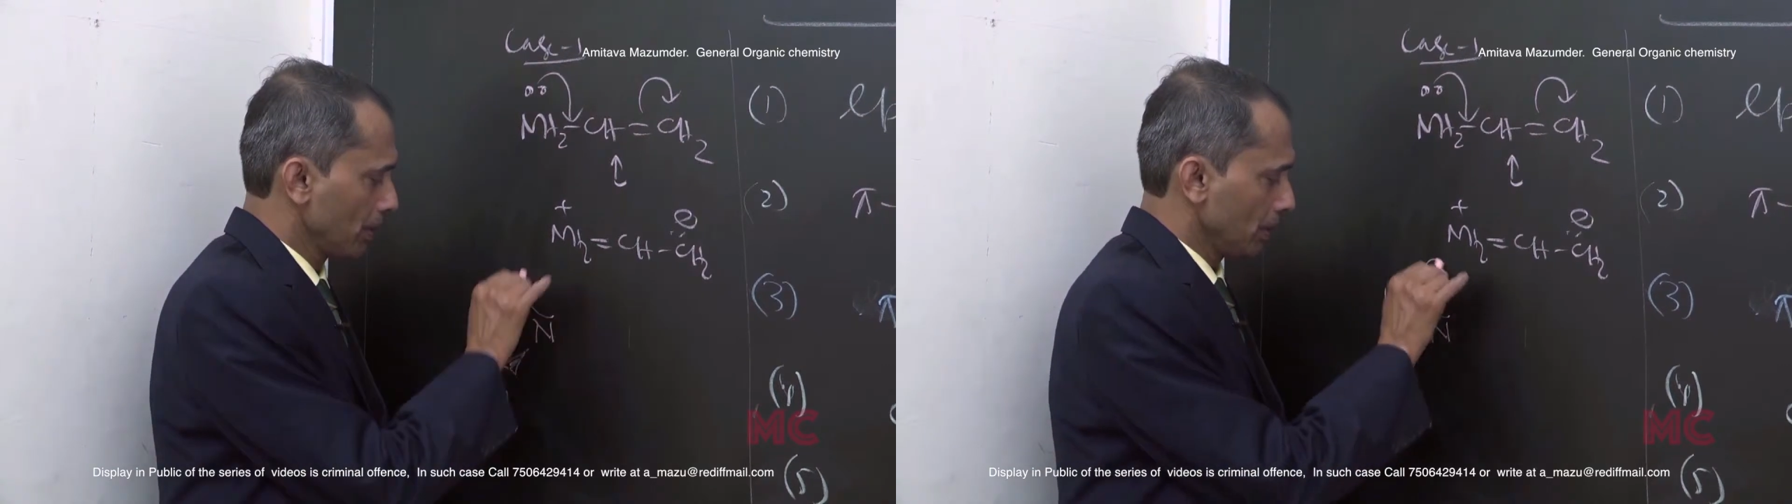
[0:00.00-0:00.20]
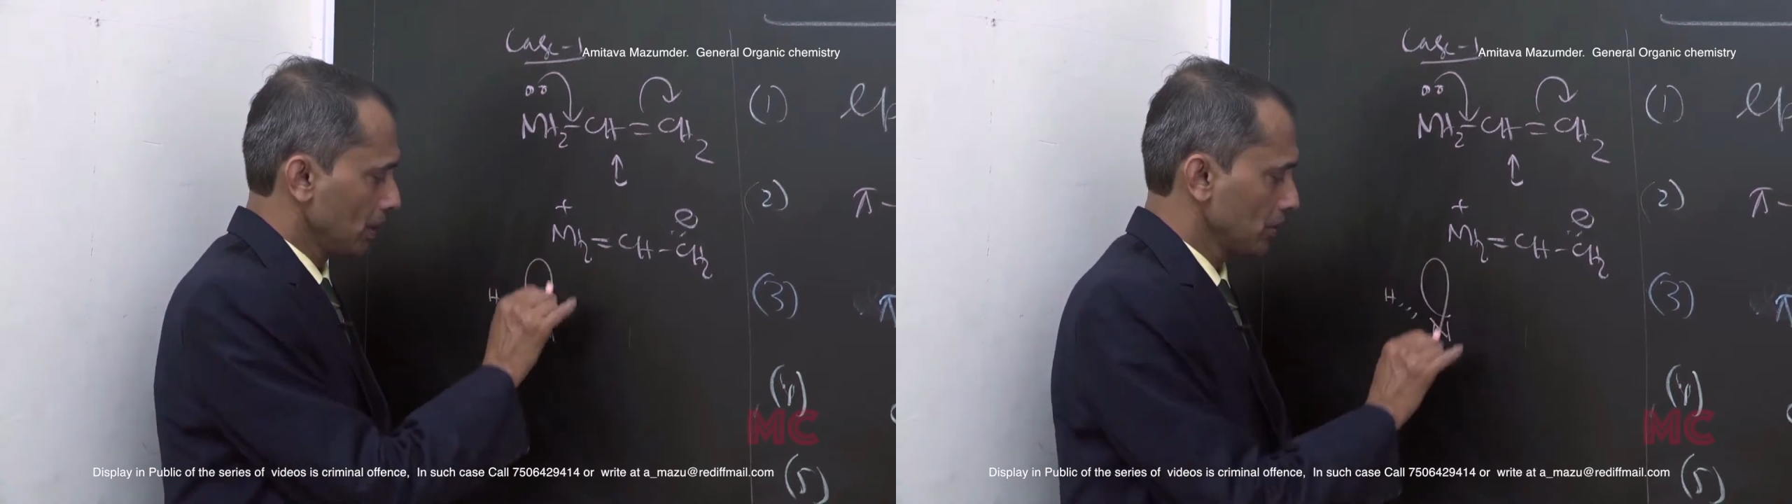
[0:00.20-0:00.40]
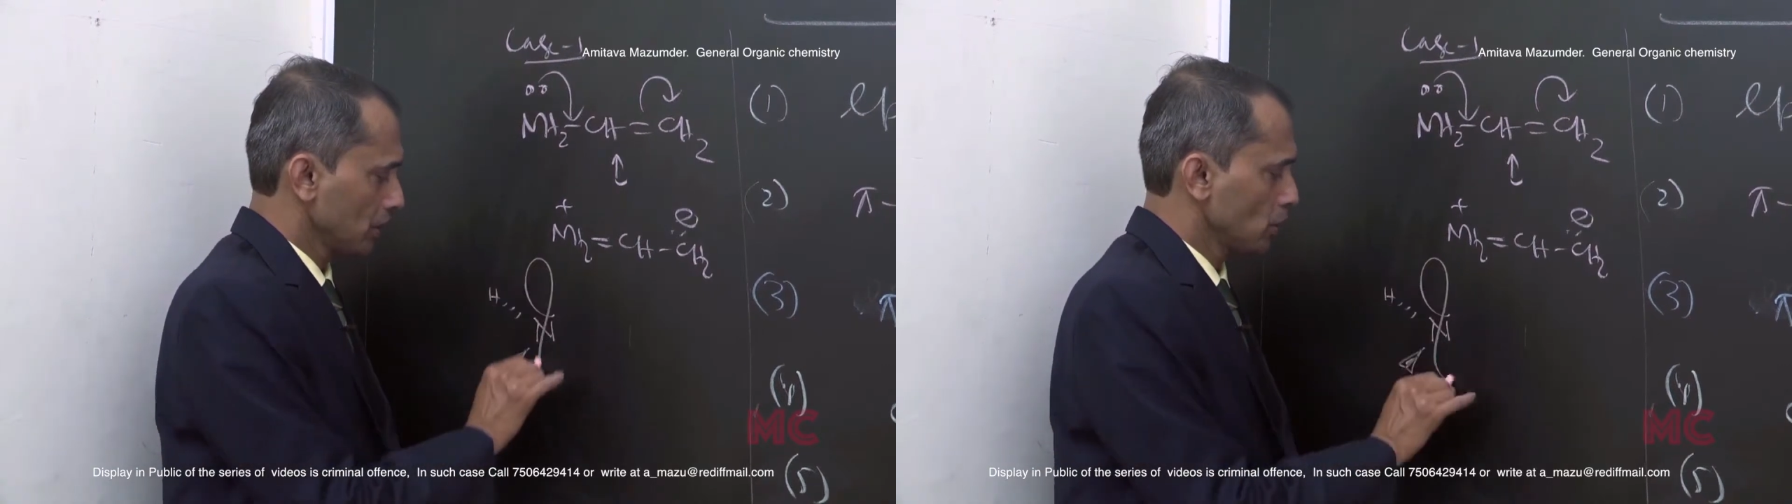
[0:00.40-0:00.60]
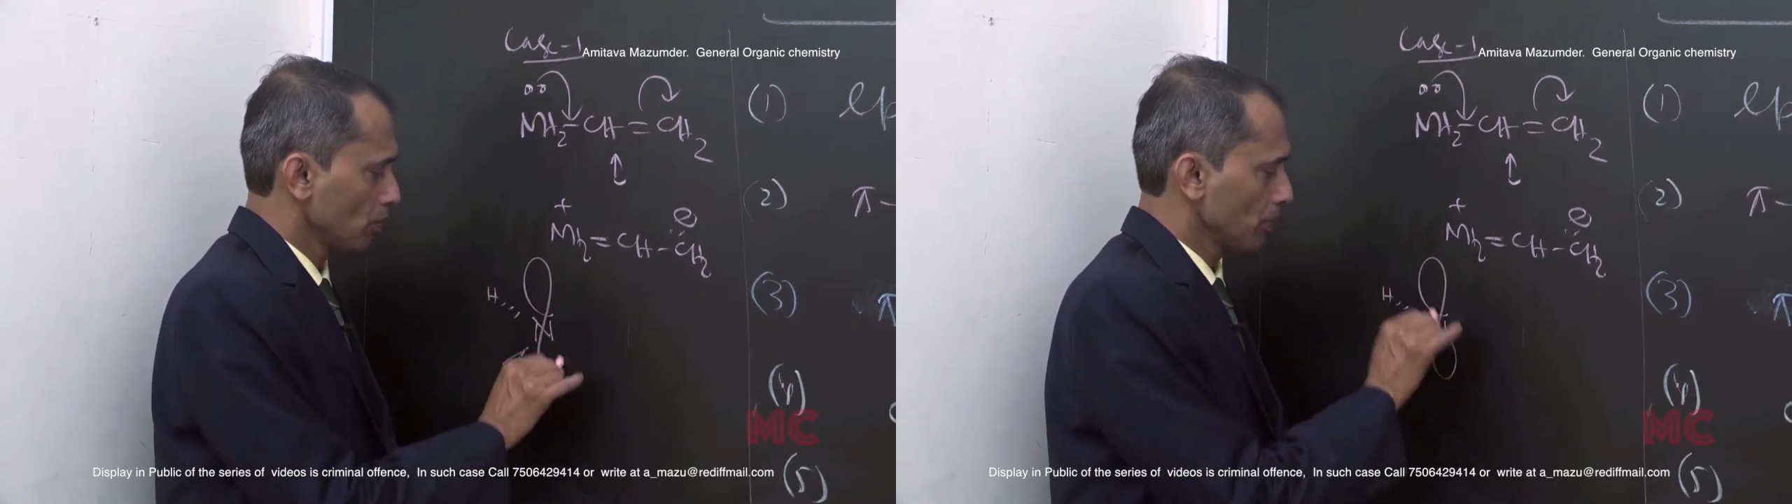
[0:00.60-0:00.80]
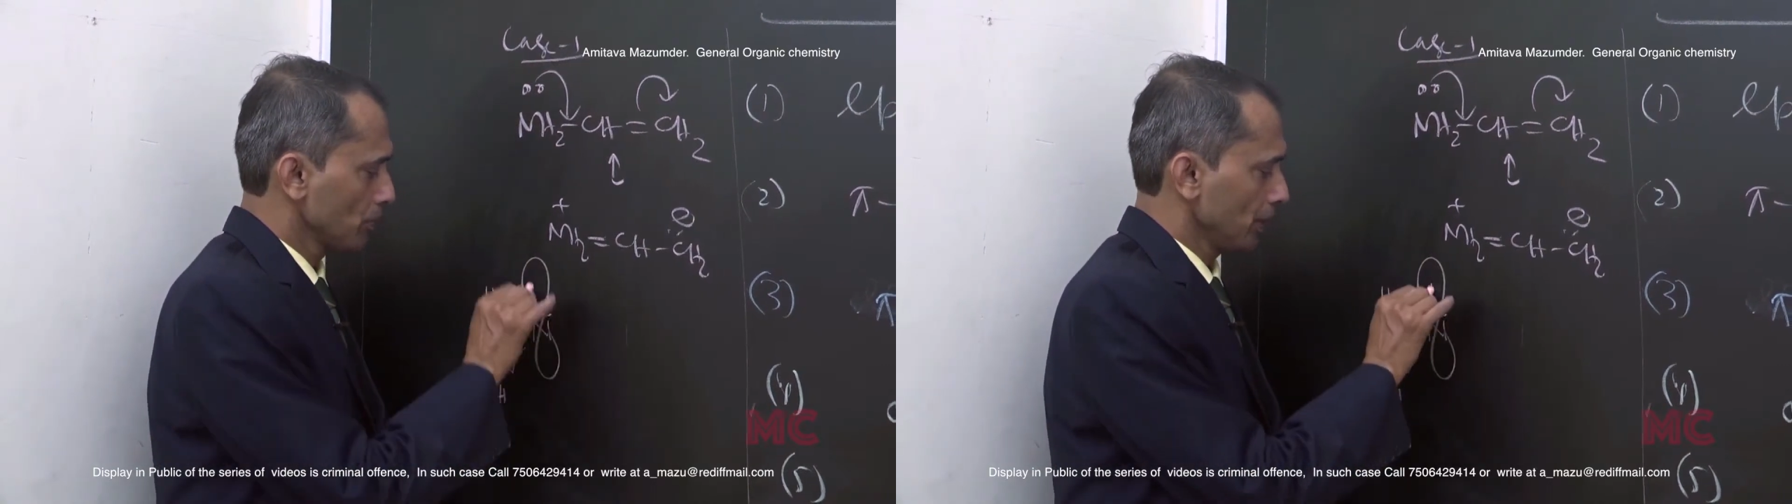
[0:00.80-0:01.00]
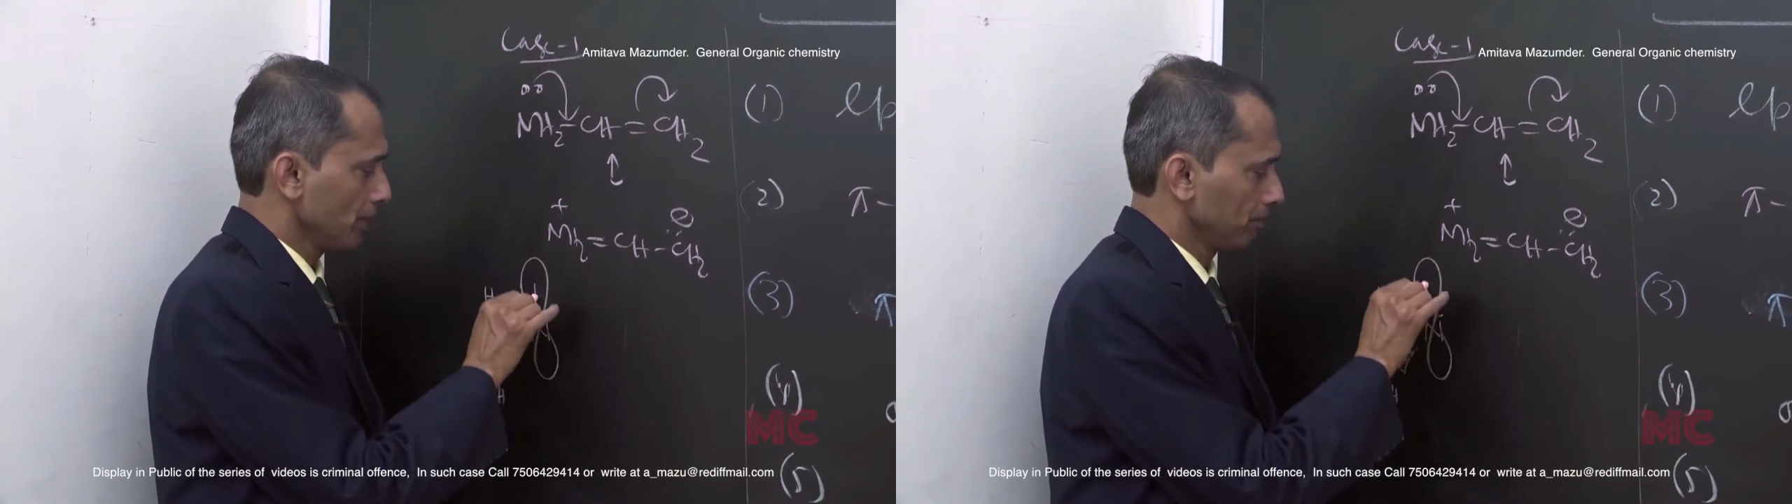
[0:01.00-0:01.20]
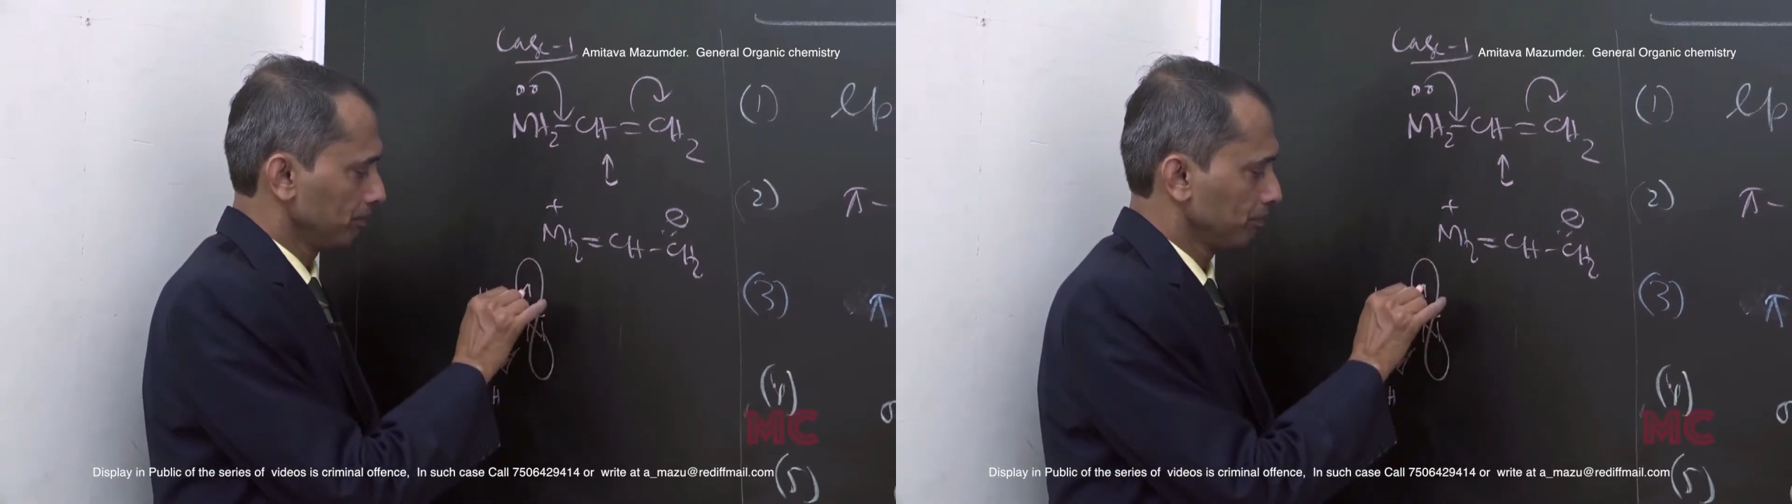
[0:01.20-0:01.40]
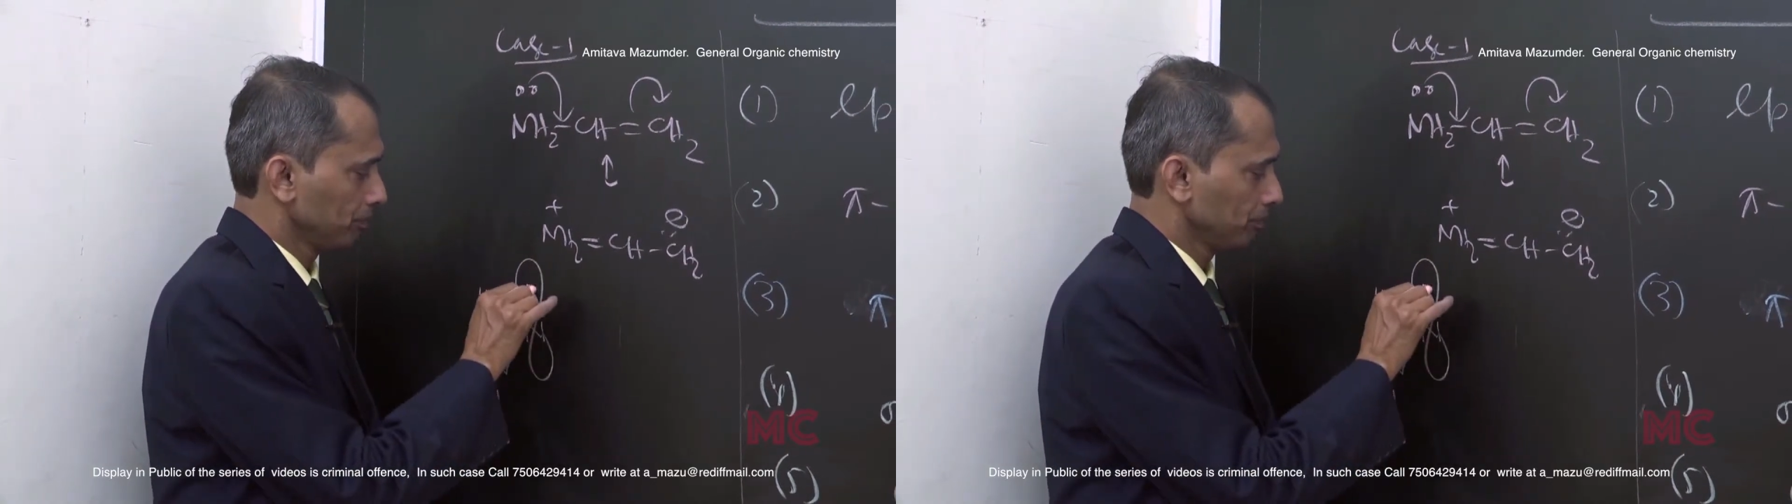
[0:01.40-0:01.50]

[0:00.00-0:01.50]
pair is in 2pz